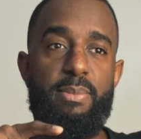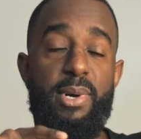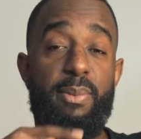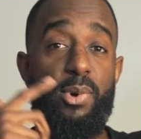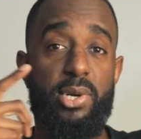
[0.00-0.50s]

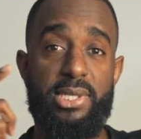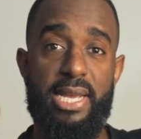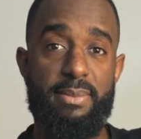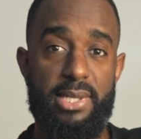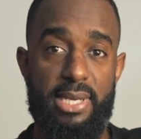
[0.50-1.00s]
but more
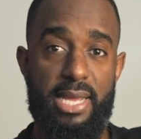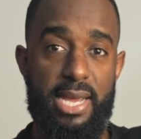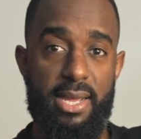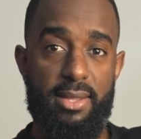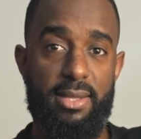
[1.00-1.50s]
times than
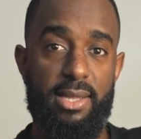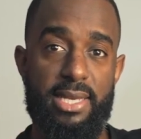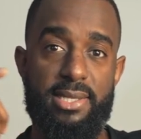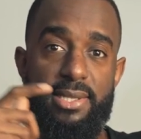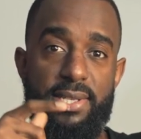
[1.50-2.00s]
not, the
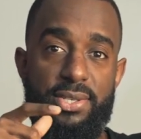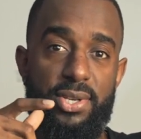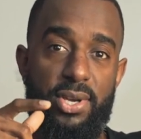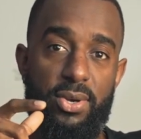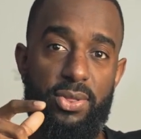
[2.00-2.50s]
lessons that
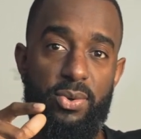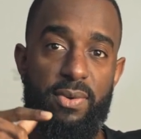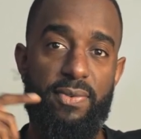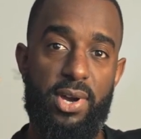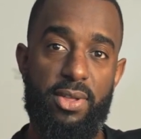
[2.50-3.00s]
you go through are
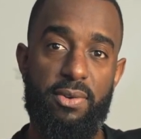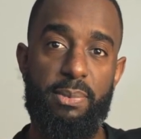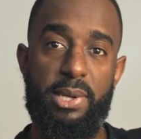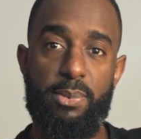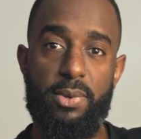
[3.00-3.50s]
for other
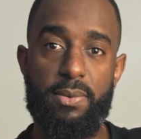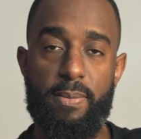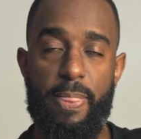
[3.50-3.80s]
people.